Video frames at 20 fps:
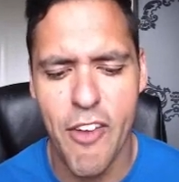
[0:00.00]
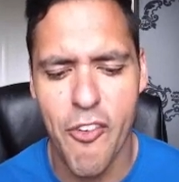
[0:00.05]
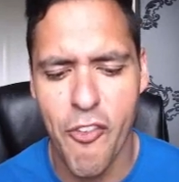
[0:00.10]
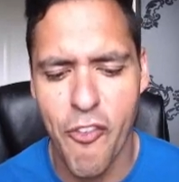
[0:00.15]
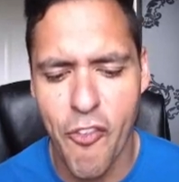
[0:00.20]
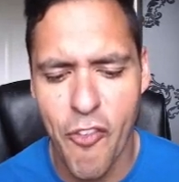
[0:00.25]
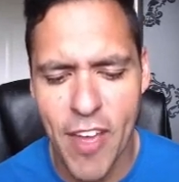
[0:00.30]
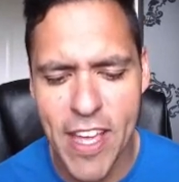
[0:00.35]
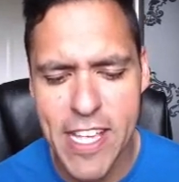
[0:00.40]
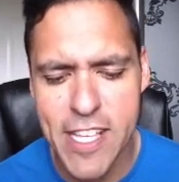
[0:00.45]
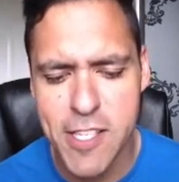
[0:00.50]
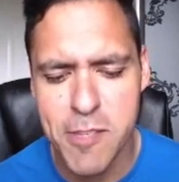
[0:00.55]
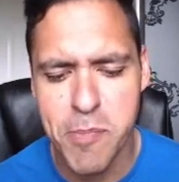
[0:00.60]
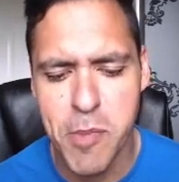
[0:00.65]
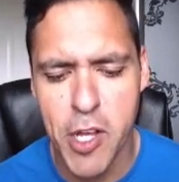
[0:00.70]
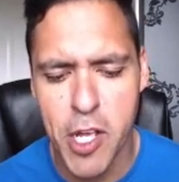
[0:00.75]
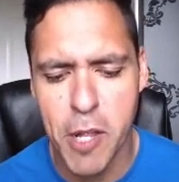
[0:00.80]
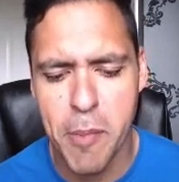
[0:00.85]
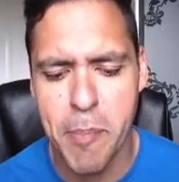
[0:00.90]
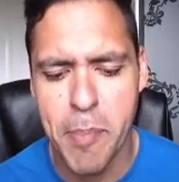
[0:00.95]

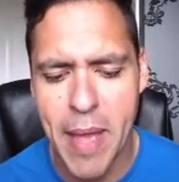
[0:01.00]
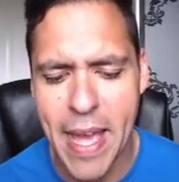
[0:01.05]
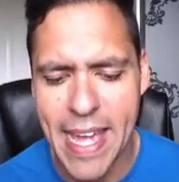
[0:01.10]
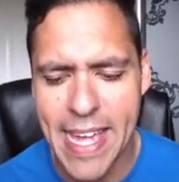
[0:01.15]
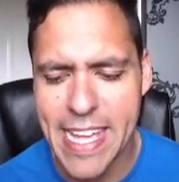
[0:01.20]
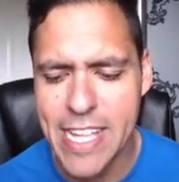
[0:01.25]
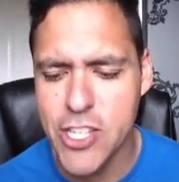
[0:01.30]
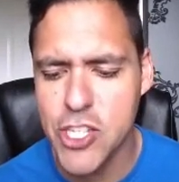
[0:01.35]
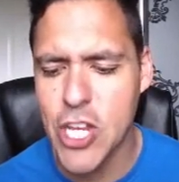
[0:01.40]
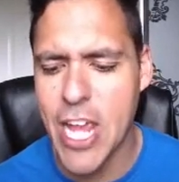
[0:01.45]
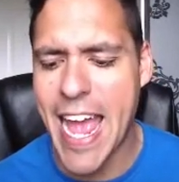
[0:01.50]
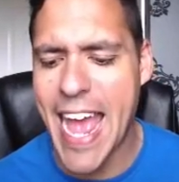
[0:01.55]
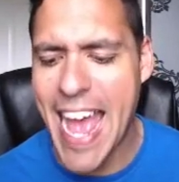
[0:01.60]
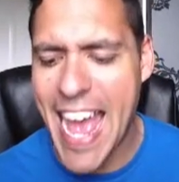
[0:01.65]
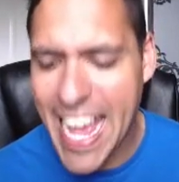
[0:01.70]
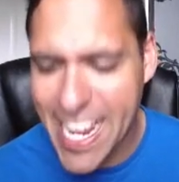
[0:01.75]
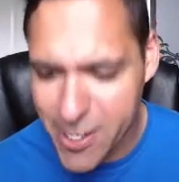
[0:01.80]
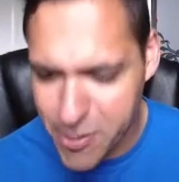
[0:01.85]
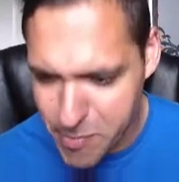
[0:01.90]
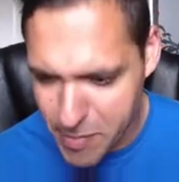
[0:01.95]
Facebook page
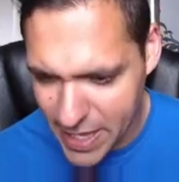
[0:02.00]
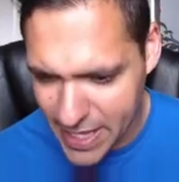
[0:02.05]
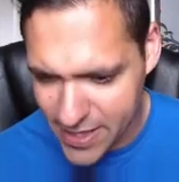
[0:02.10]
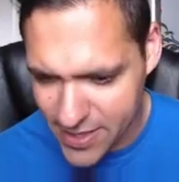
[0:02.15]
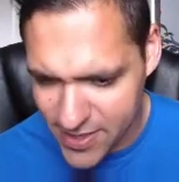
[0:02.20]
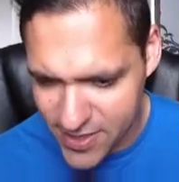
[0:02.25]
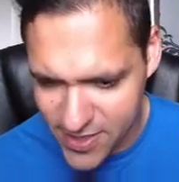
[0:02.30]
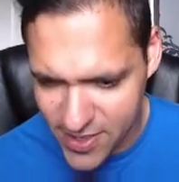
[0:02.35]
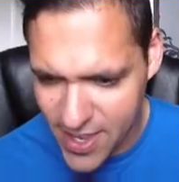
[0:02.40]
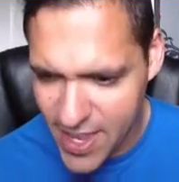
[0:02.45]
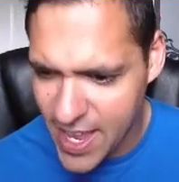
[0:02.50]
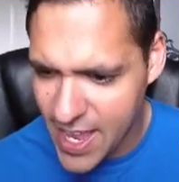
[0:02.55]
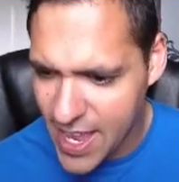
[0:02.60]
admins